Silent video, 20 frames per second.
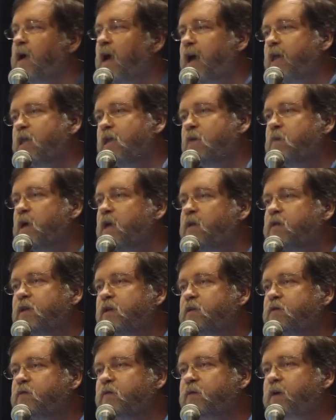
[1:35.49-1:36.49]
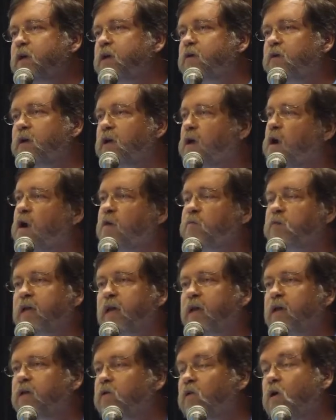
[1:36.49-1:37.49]
and they make these very
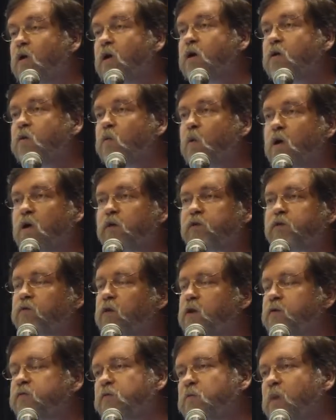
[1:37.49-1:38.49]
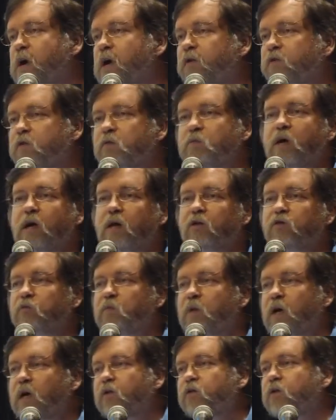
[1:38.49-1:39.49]
complicated long walls that run for miles and miles
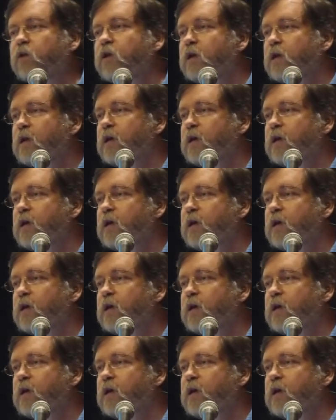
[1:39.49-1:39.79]
and miles,